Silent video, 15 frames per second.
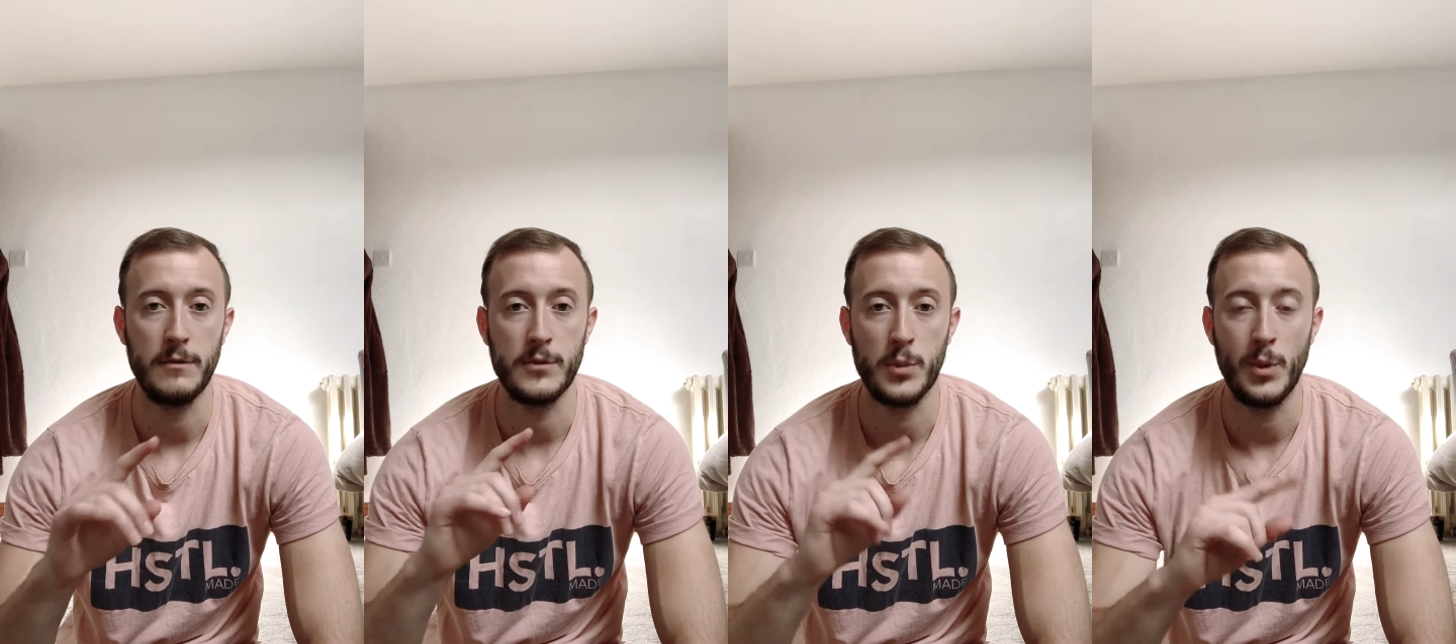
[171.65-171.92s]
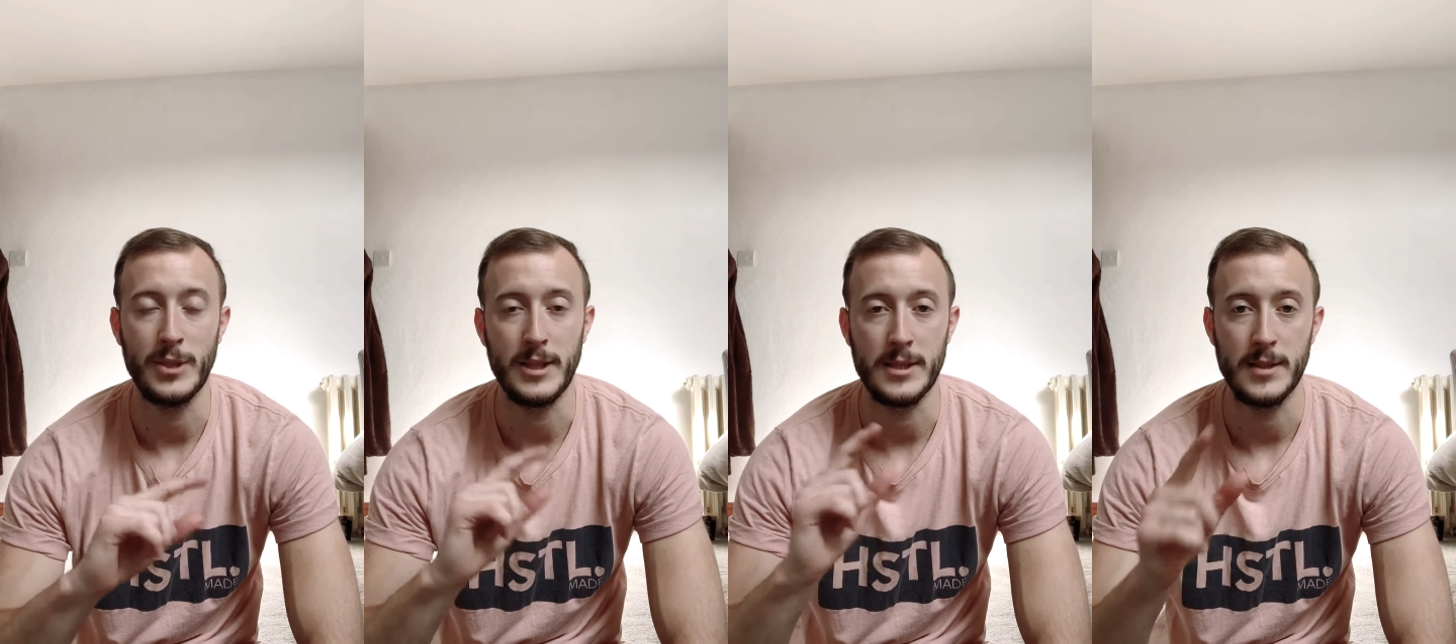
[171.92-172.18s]

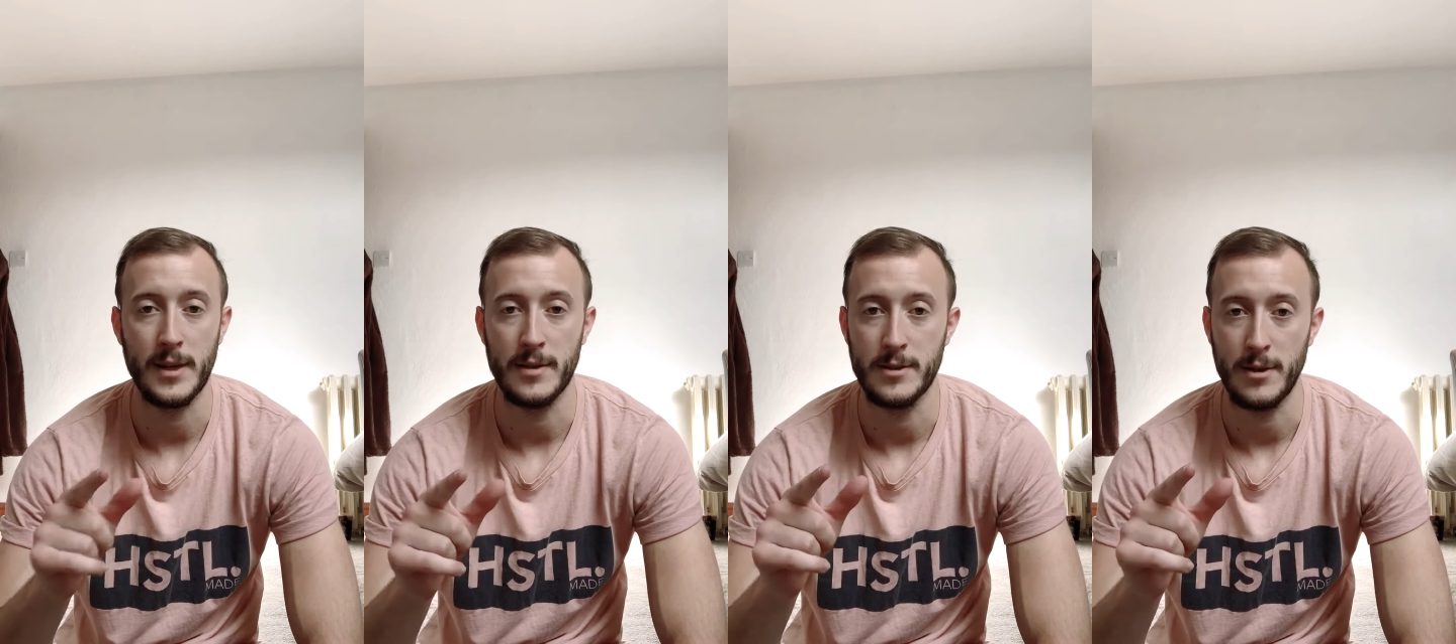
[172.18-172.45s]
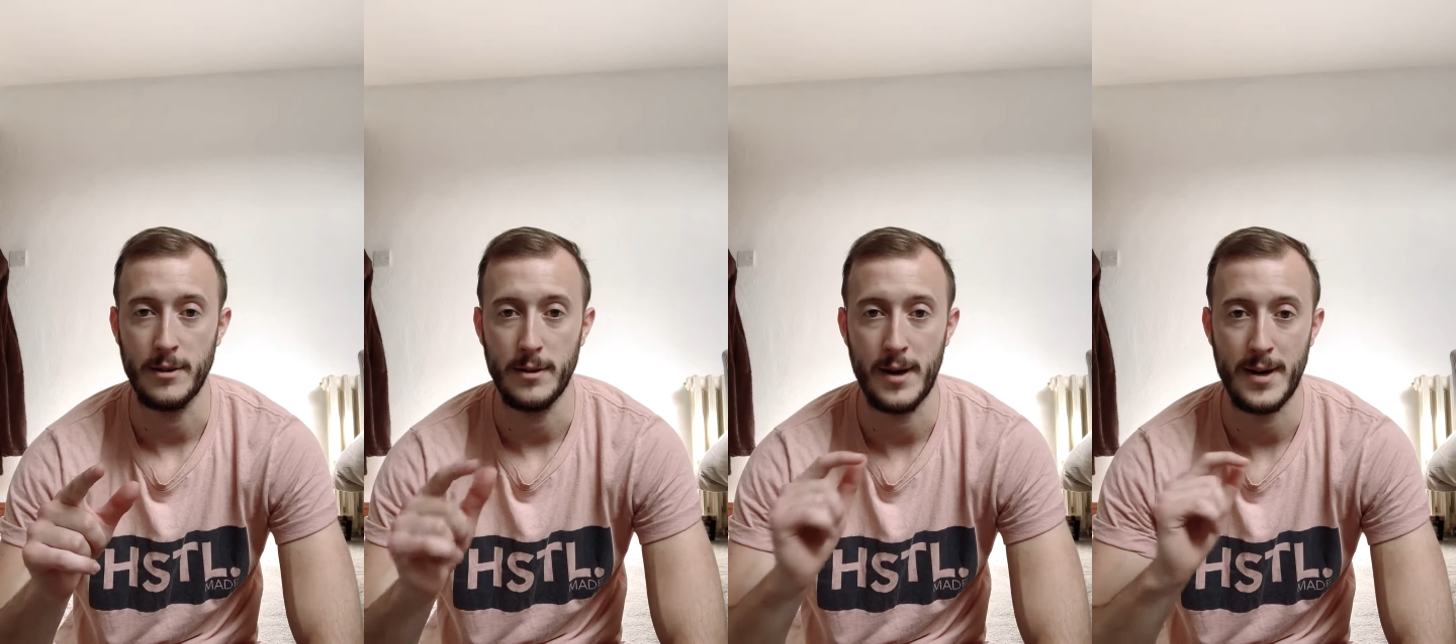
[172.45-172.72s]
20 seconds
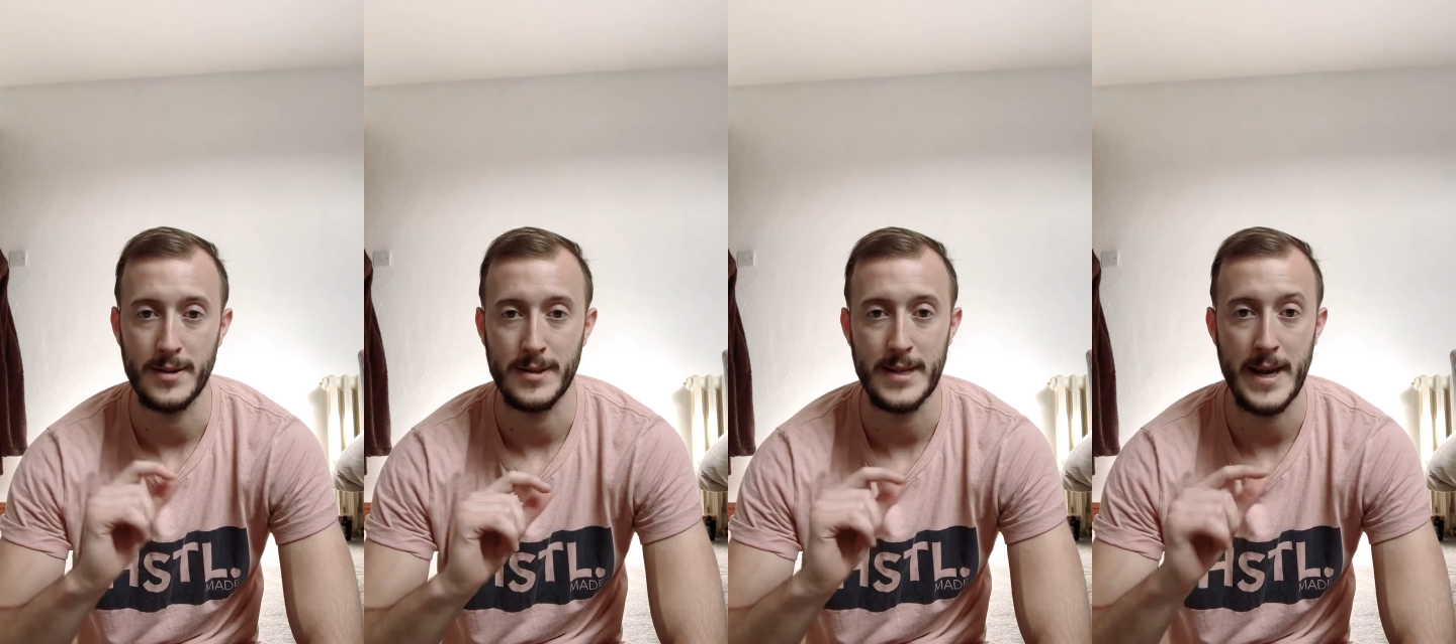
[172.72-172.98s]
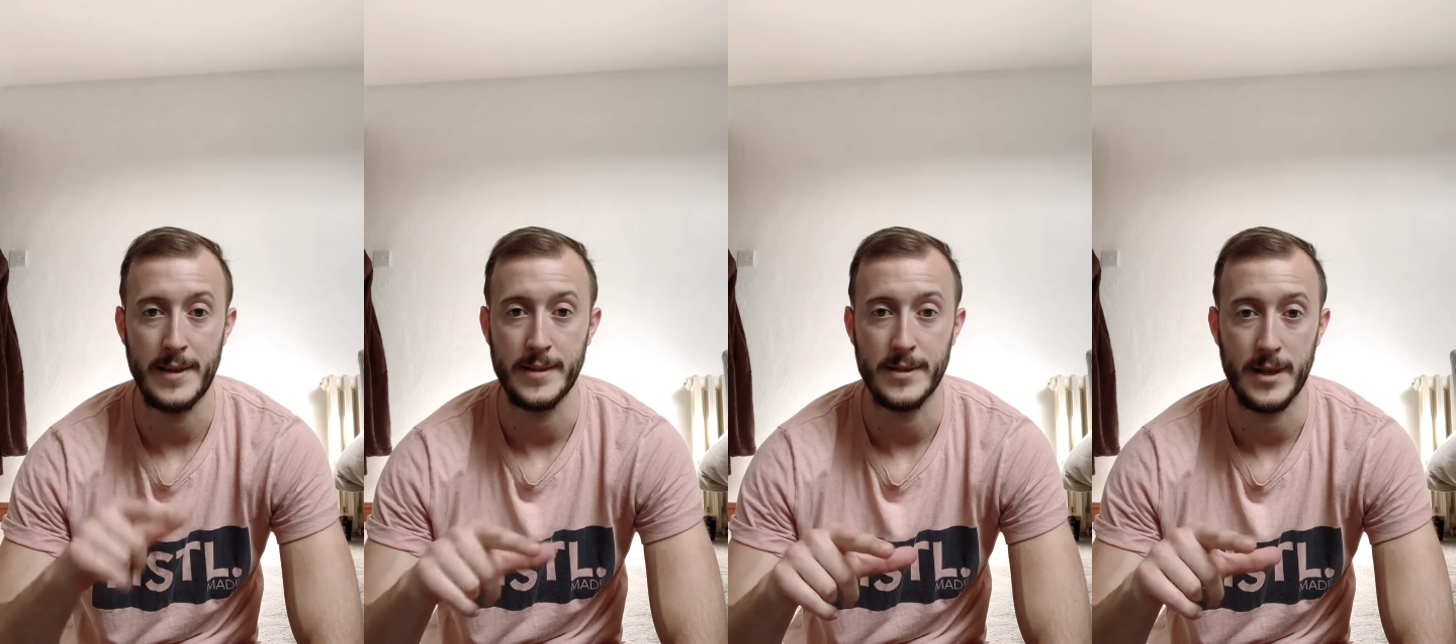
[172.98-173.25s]
on and
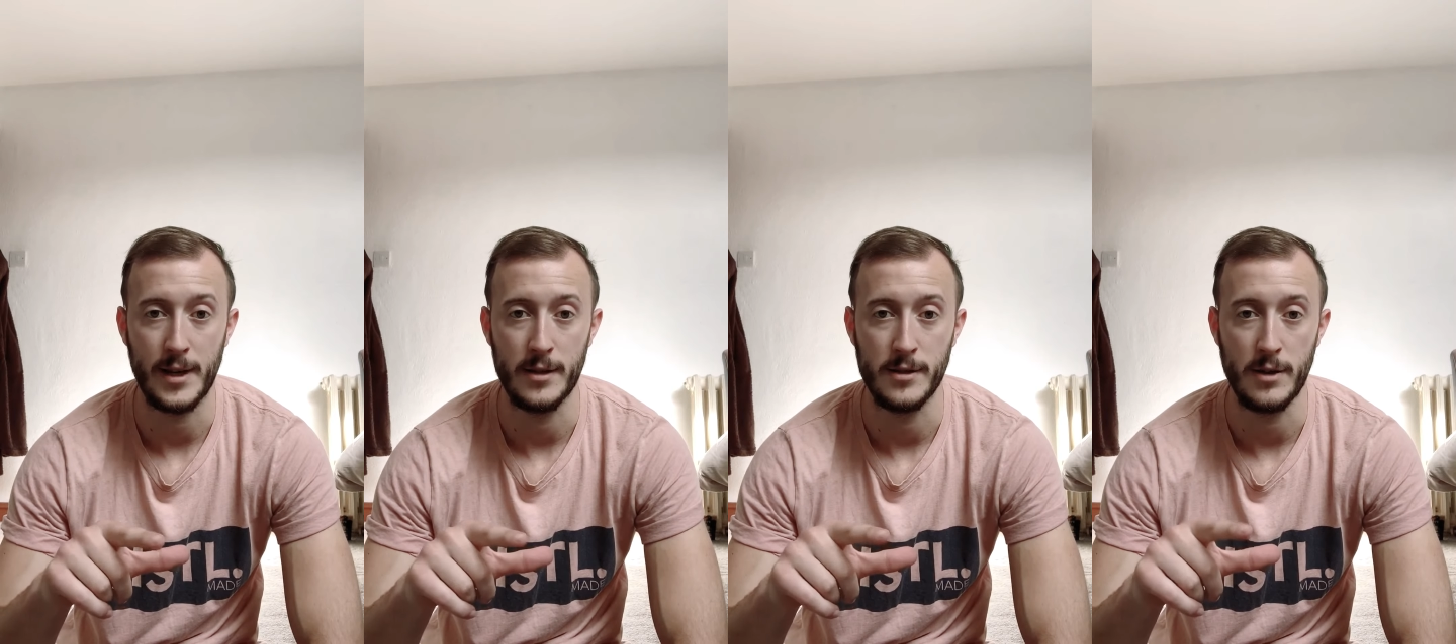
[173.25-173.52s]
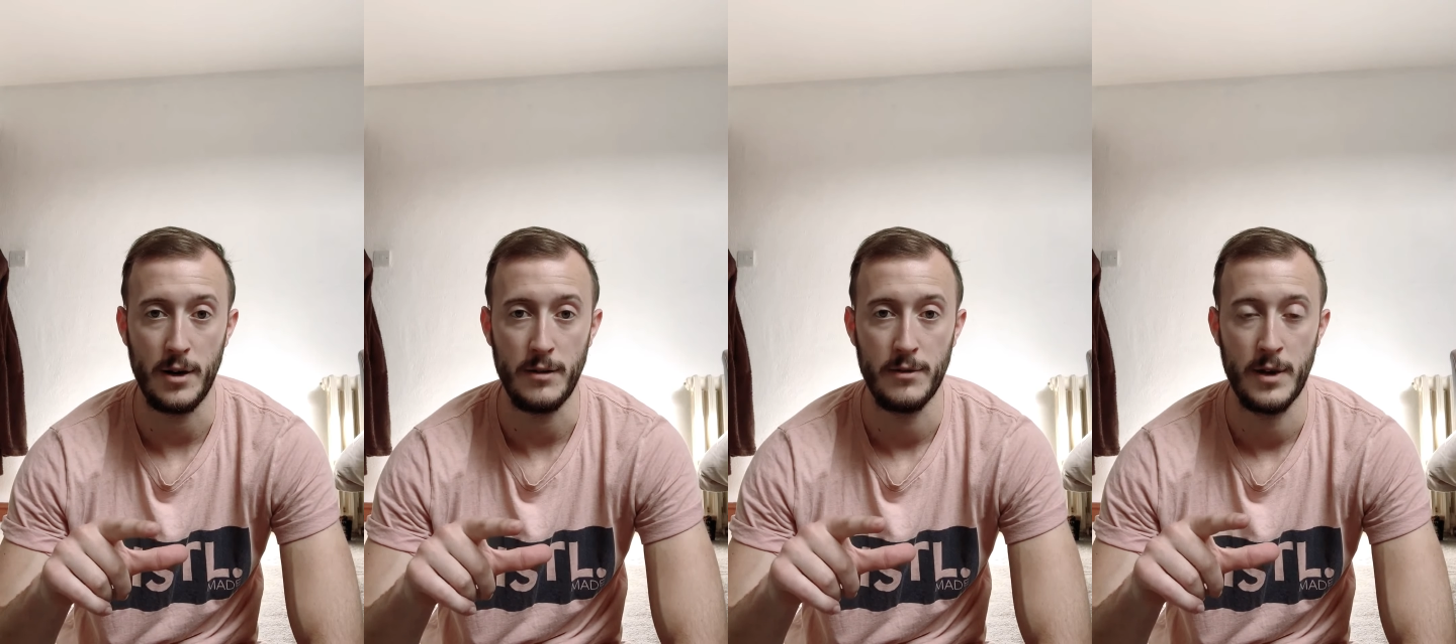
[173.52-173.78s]
10 seconds
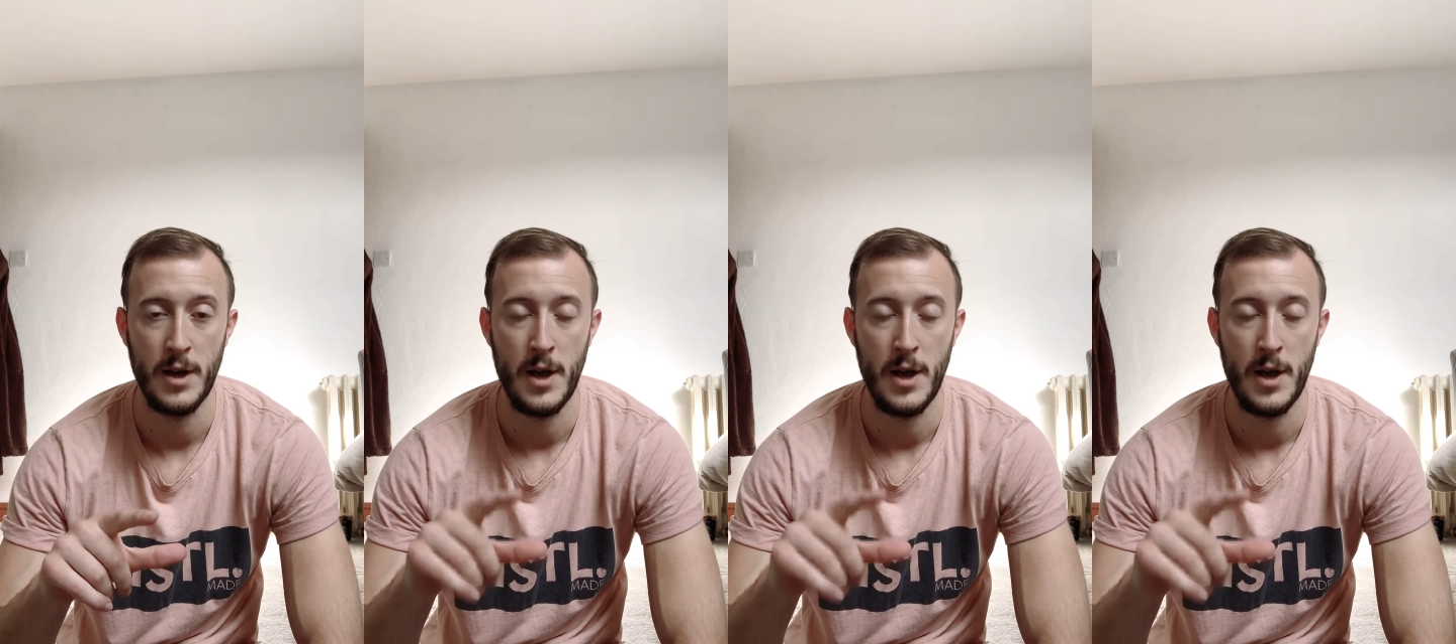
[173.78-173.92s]
off.